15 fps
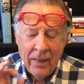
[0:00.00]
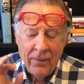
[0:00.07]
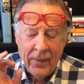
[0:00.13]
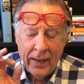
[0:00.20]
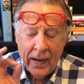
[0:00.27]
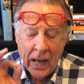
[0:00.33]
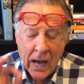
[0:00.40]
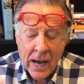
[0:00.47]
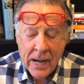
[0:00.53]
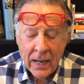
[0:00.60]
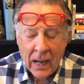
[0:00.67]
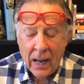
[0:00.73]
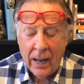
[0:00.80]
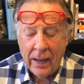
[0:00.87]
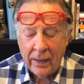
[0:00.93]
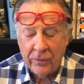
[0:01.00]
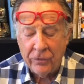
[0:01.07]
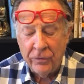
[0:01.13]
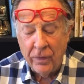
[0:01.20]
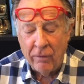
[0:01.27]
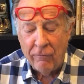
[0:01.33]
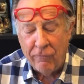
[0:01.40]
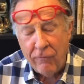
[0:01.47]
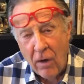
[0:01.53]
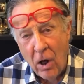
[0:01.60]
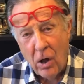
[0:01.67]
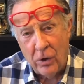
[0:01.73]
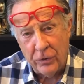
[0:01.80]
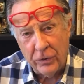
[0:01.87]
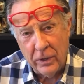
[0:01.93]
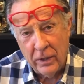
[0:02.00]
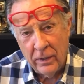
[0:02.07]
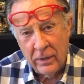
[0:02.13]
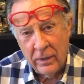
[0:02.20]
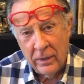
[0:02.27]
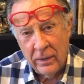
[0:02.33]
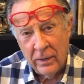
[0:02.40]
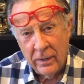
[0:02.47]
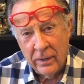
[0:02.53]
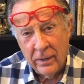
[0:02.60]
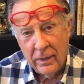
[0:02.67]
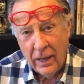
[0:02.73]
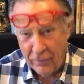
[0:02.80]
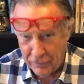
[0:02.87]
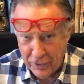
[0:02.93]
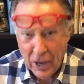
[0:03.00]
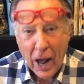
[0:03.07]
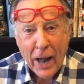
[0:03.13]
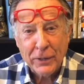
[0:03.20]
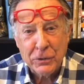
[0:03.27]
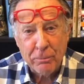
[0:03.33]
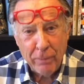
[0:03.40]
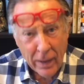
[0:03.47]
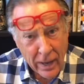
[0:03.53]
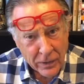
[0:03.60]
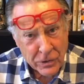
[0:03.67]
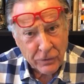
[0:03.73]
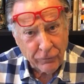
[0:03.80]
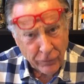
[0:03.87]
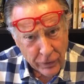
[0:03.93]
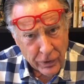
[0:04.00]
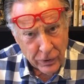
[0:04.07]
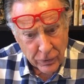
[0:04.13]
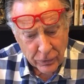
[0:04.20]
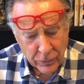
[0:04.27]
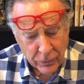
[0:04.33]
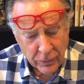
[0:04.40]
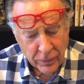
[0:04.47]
that unlocks the vault of God's best for you.